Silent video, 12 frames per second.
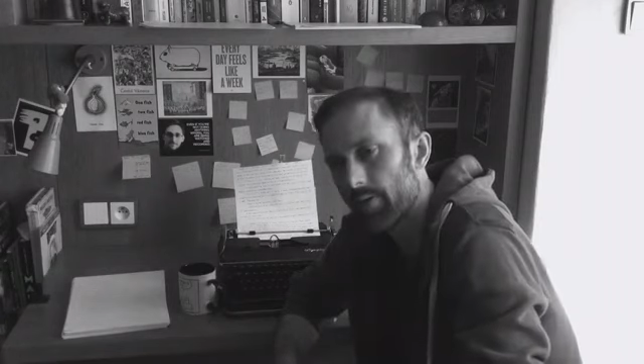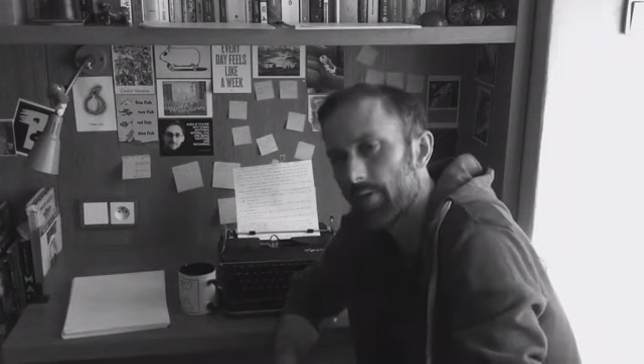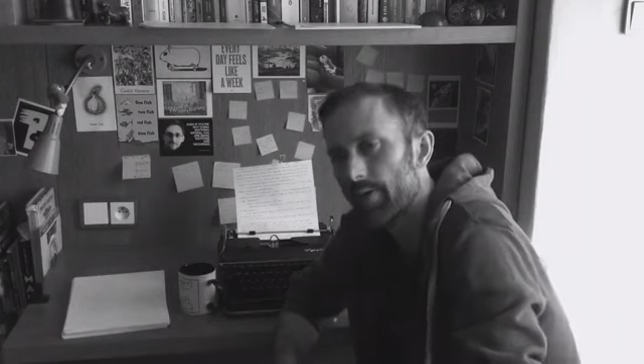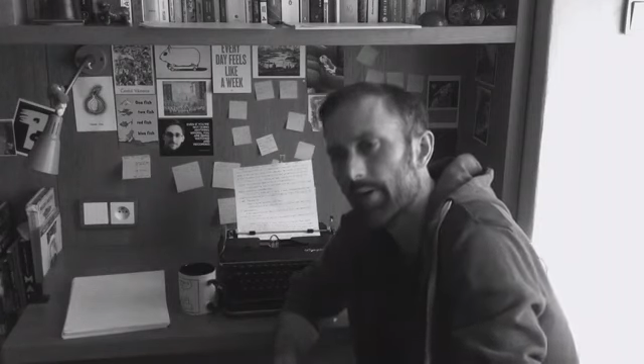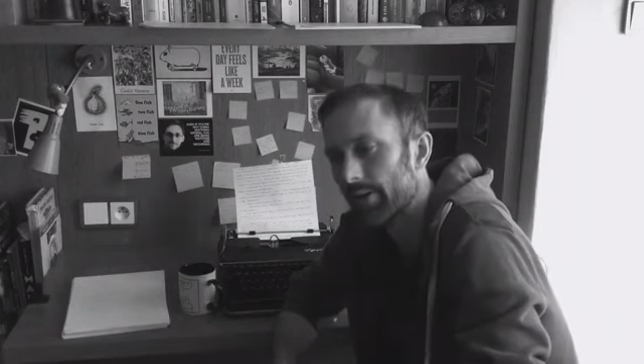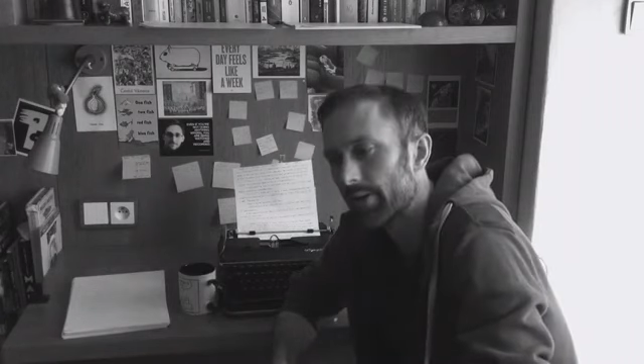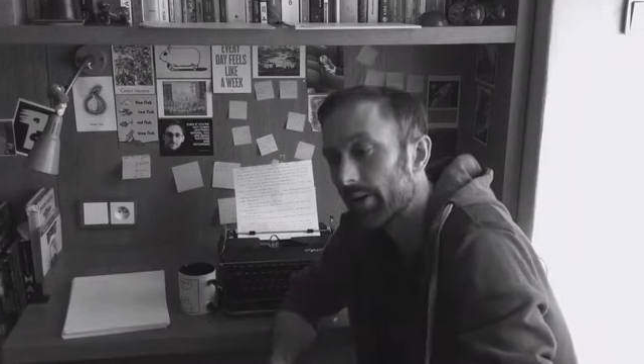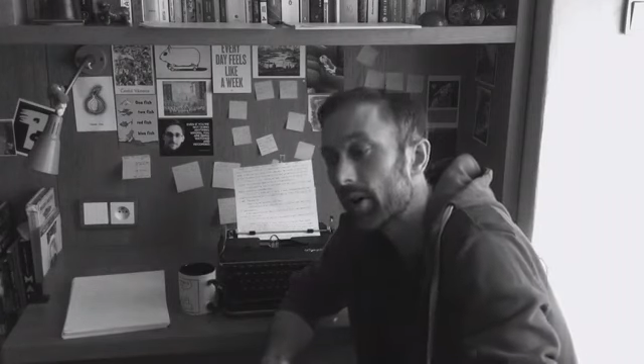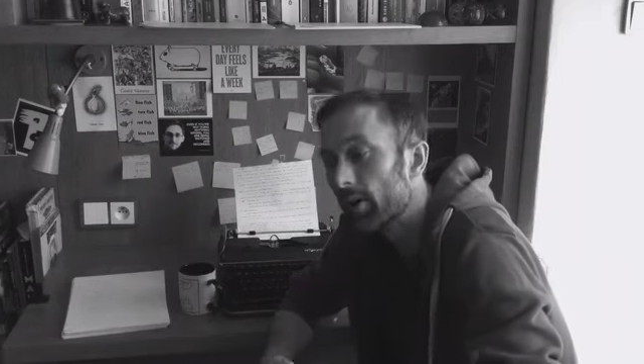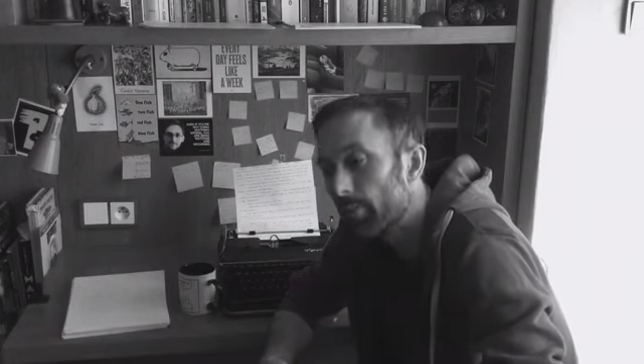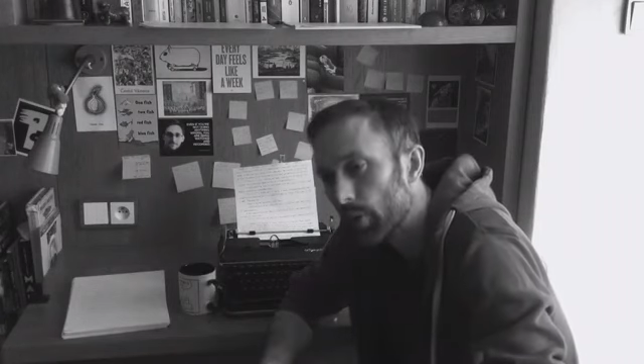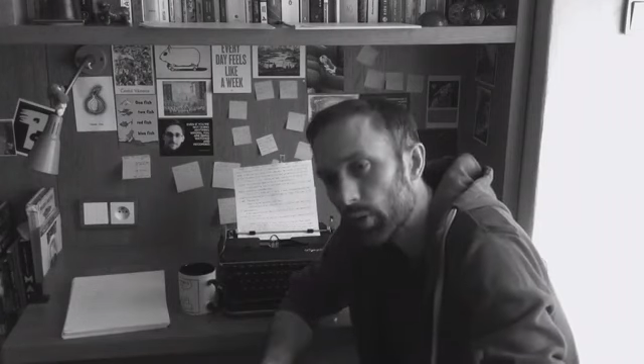the
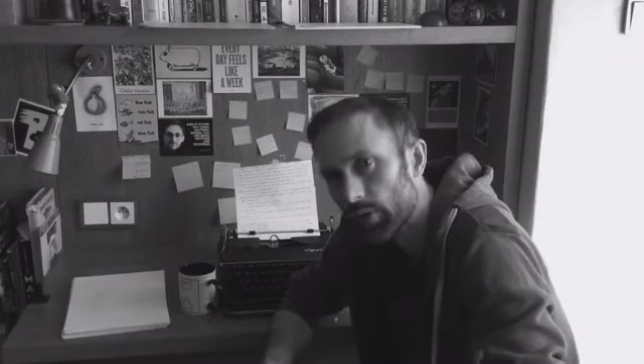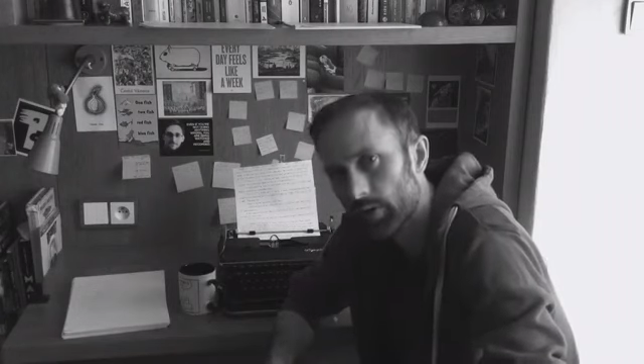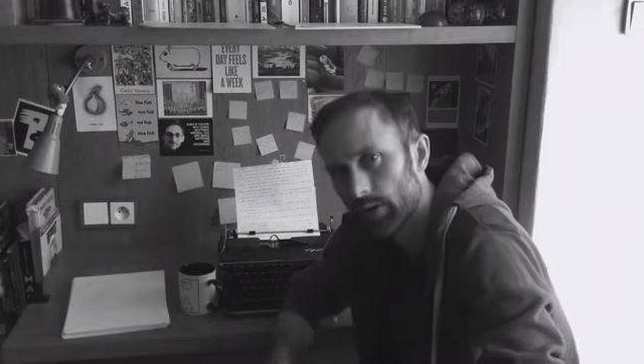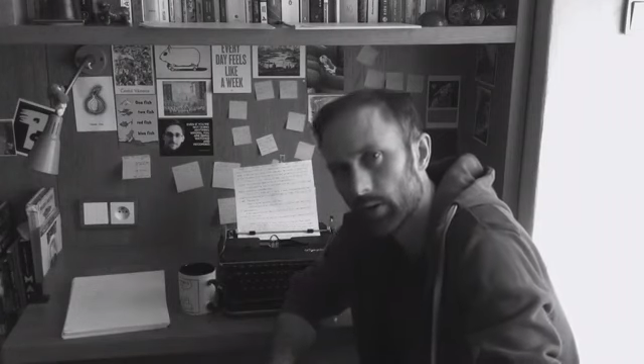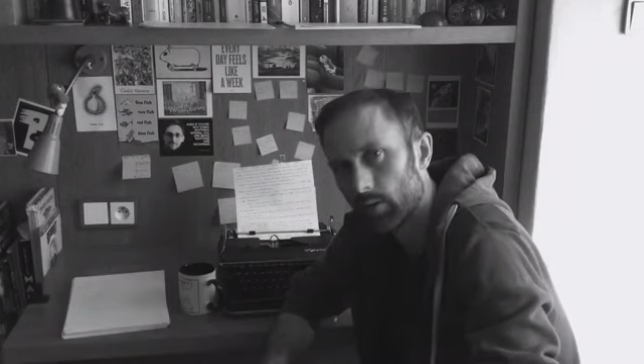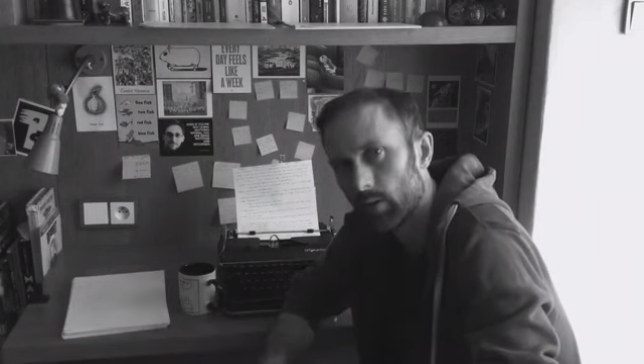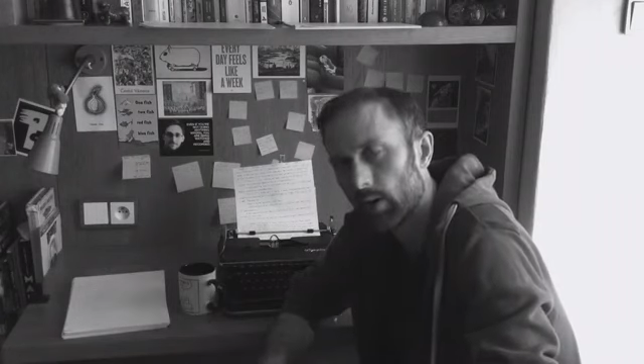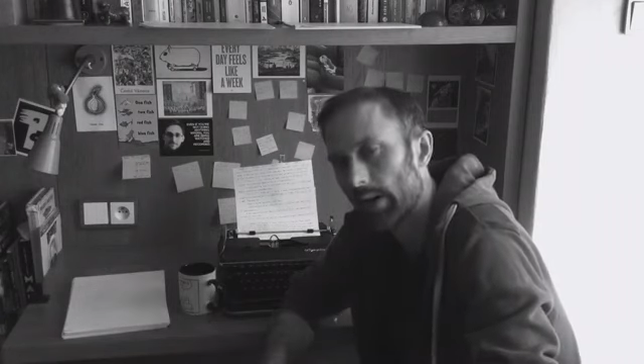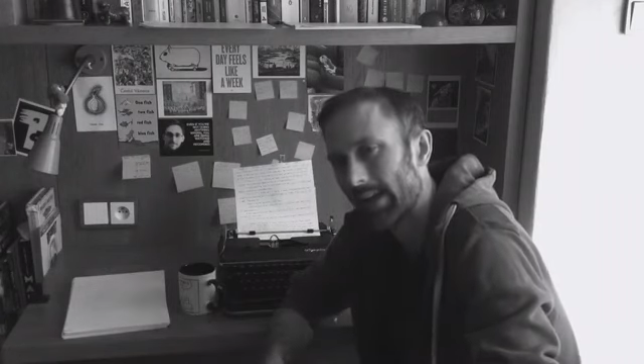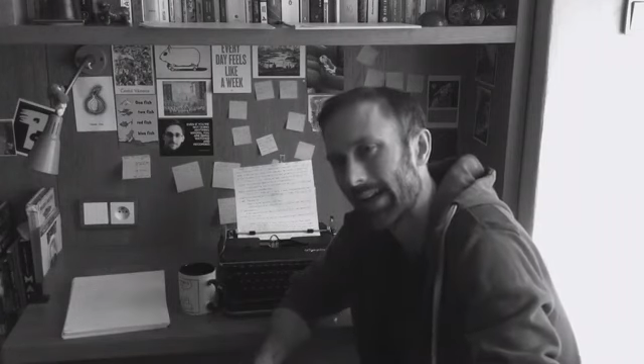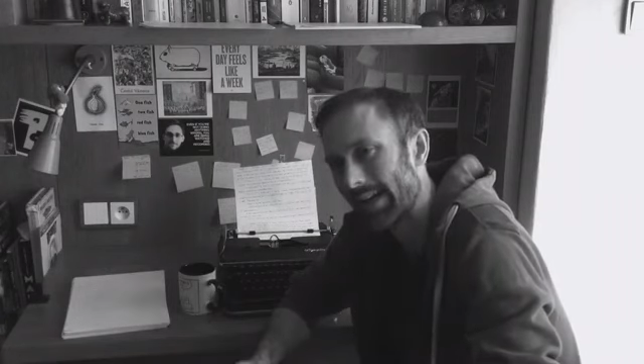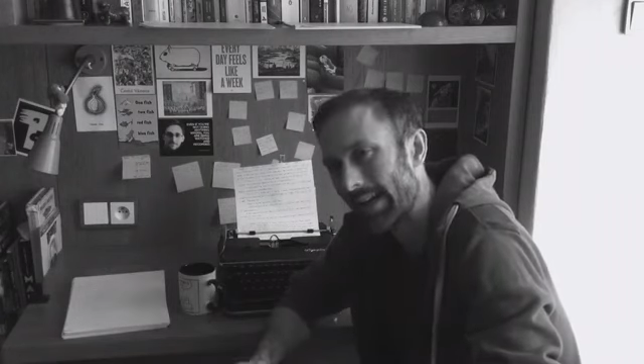community
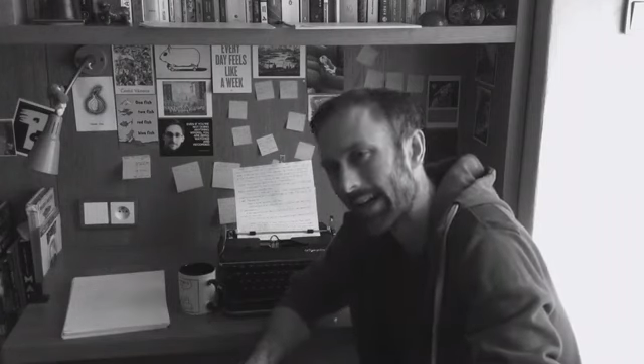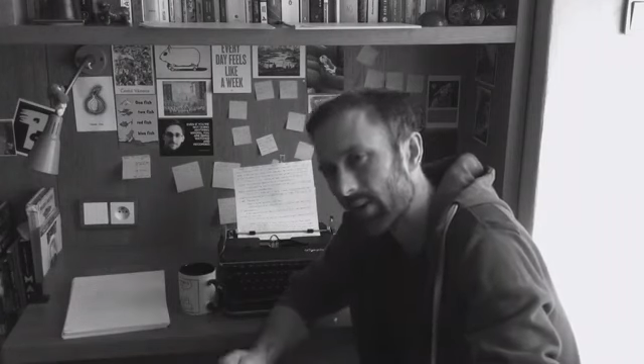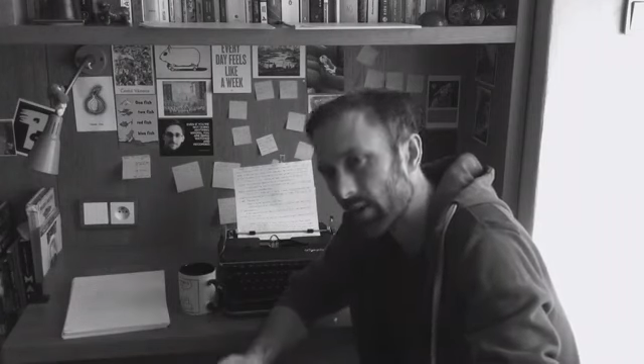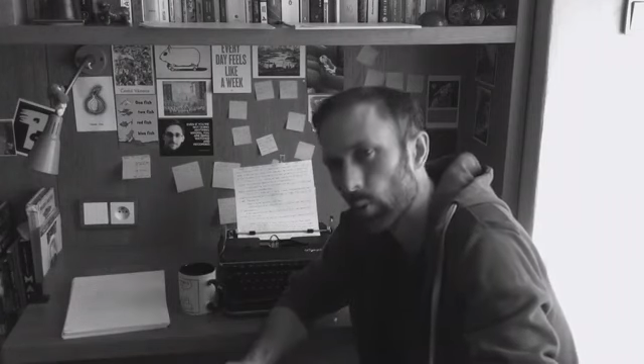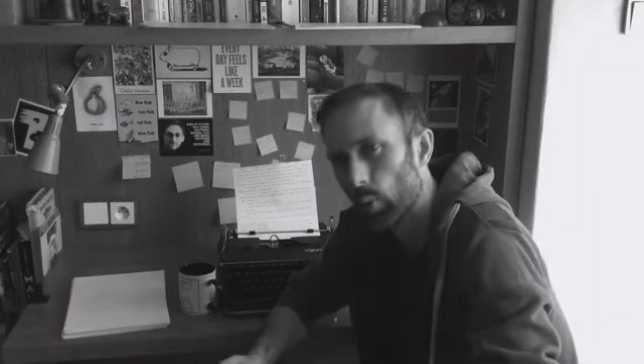in the